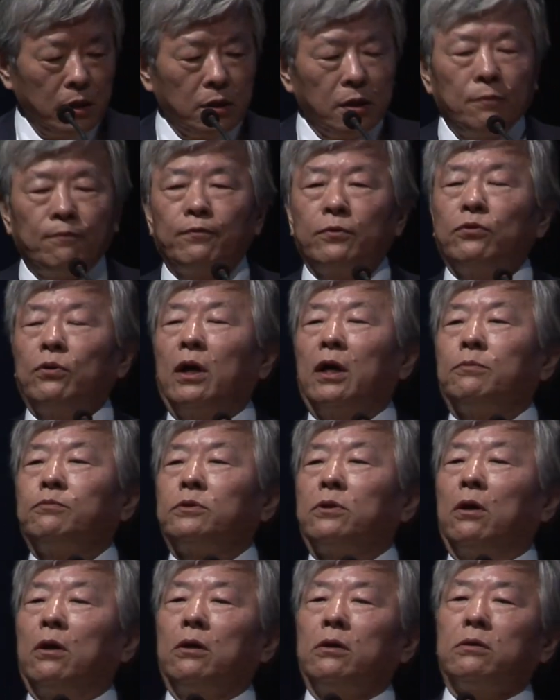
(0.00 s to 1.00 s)
if you have
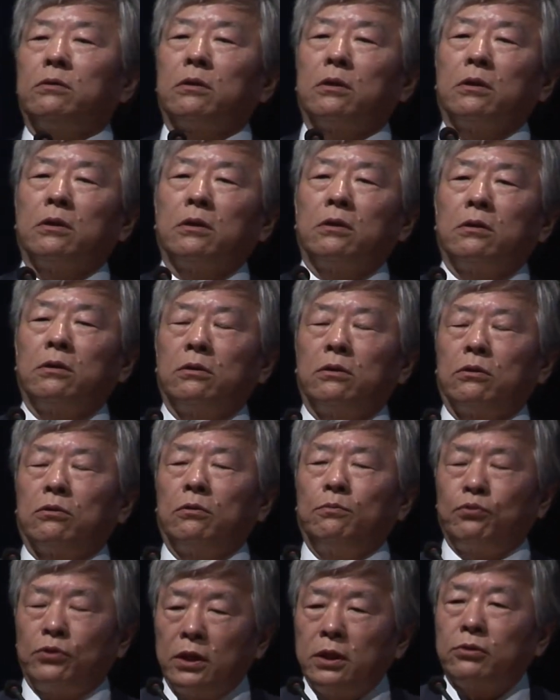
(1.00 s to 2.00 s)
not
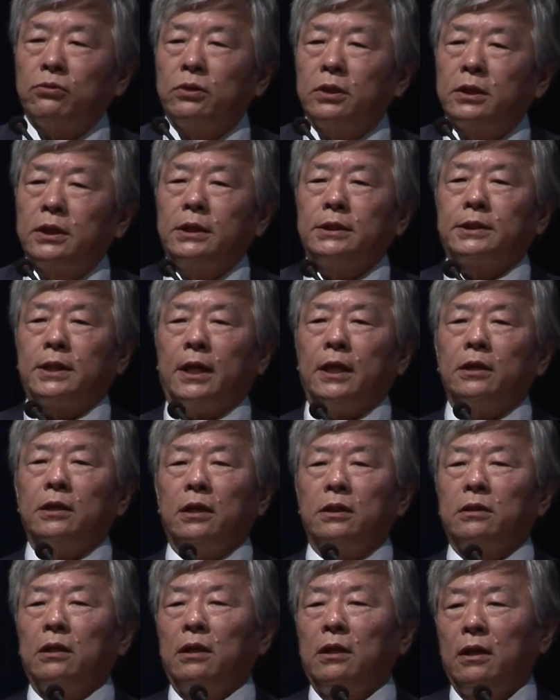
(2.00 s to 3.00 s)
completely
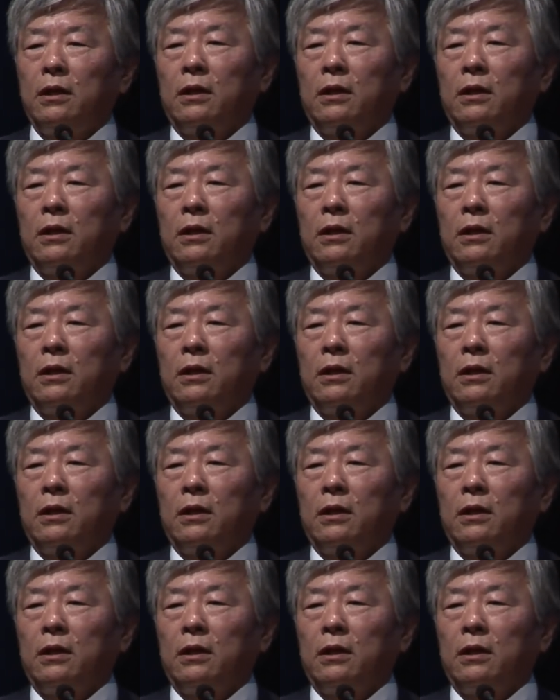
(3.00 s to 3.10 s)
decided,